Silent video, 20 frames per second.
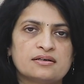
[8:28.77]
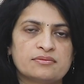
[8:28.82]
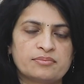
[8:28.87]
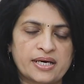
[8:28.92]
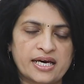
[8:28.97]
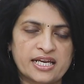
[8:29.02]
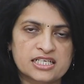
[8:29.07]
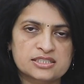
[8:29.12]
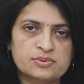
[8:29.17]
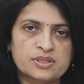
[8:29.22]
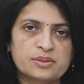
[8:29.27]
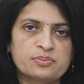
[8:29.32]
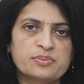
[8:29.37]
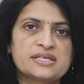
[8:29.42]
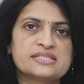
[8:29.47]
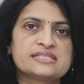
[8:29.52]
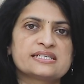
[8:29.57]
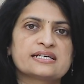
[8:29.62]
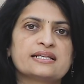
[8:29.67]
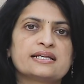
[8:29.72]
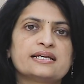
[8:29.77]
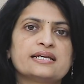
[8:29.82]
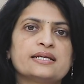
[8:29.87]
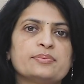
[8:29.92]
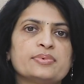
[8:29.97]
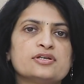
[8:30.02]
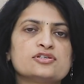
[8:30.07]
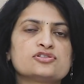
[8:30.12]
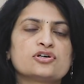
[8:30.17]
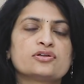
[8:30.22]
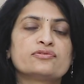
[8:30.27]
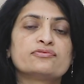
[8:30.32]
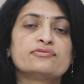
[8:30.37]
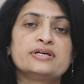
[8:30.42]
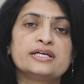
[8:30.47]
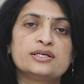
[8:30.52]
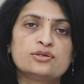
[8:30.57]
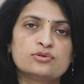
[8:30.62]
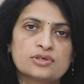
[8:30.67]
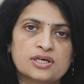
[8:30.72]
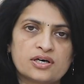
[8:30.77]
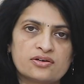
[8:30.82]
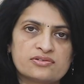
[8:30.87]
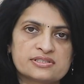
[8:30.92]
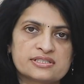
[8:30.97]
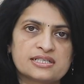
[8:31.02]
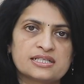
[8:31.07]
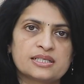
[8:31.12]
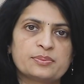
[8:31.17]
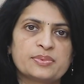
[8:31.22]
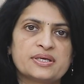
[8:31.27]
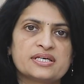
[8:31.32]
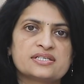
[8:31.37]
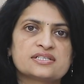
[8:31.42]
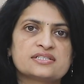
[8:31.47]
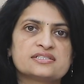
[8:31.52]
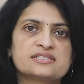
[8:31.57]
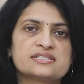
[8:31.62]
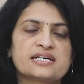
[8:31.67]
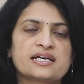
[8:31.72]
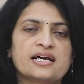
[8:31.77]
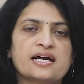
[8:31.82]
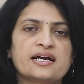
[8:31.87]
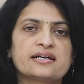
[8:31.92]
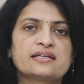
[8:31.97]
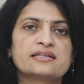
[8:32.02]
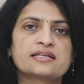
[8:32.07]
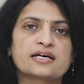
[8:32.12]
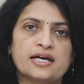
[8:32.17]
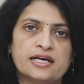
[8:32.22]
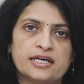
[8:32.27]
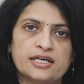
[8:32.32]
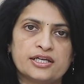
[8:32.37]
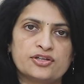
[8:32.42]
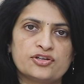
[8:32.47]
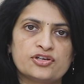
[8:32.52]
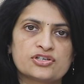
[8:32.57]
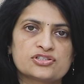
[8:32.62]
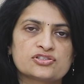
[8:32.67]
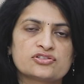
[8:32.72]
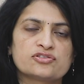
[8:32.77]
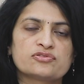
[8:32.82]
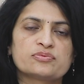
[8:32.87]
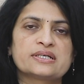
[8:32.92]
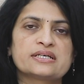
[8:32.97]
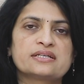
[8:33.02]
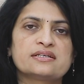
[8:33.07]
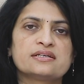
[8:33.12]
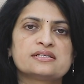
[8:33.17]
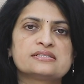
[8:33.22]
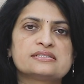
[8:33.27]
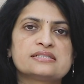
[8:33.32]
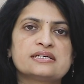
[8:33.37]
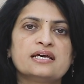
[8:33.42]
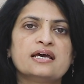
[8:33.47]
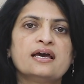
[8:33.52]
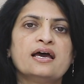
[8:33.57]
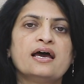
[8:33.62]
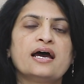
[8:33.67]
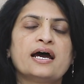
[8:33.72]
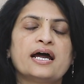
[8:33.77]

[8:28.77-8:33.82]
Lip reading: management basically depends on, we do counsel the patients regarding the continuation of pregnancy,